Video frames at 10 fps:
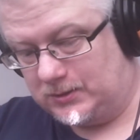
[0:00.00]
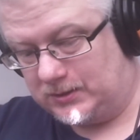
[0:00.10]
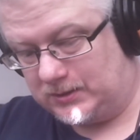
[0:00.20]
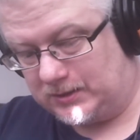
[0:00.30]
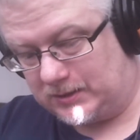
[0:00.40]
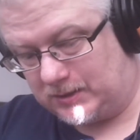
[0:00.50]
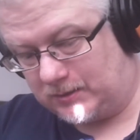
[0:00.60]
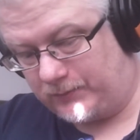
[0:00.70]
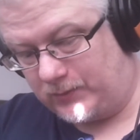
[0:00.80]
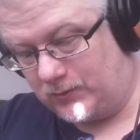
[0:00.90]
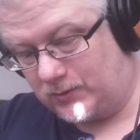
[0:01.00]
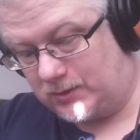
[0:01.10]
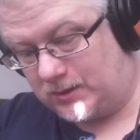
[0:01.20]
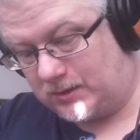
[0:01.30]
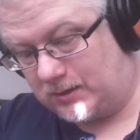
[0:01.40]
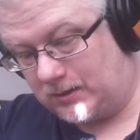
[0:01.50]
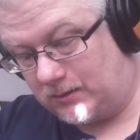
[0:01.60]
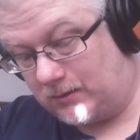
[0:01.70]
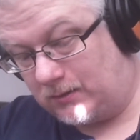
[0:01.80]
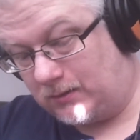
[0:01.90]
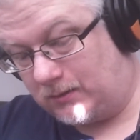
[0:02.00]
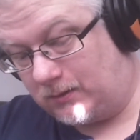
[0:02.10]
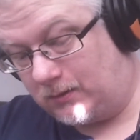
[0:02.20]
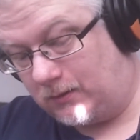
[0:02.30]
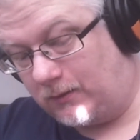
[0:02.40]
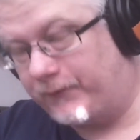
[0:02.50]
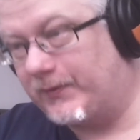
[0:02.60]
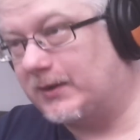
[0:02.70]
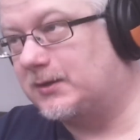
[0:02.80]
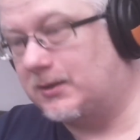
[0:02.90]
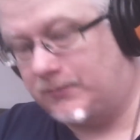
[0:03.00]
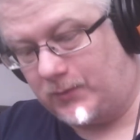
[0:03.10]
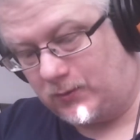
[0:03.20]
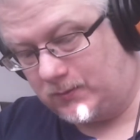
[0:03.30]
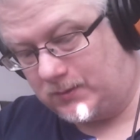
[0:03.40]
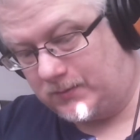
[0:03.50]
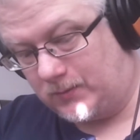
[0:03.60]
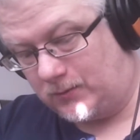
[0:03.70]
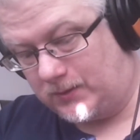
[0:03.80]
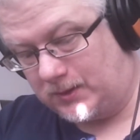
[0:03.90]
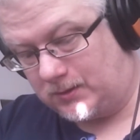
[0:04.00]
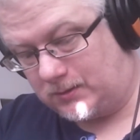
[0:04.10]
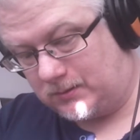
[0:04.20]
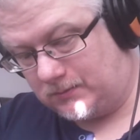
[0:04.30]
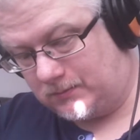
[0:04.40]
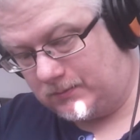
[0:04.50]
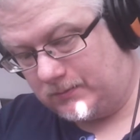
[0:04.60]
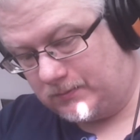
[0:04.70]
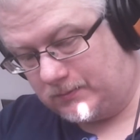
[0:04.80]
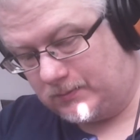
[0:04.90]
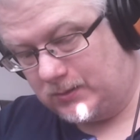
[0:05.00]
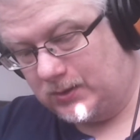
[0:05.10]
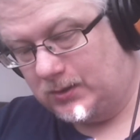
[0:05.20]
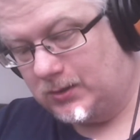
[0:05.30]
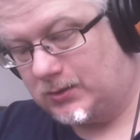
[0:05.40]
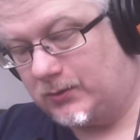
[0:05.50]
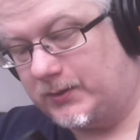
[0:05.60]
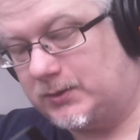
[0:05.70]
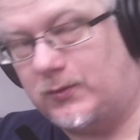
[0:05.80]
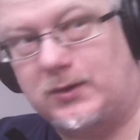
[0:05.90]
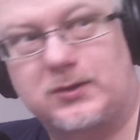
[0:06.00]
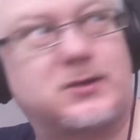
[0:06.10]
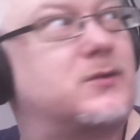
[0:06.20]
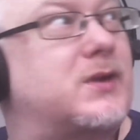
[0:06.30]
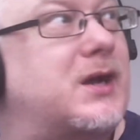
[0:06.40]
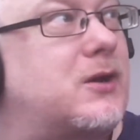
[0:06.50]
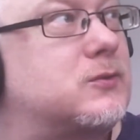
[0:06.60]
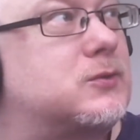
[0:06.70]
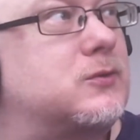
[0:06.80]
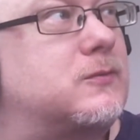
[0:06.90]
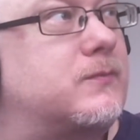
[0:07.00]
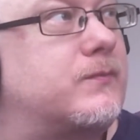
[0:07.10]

and I got music off at this moment, so it's run on auto.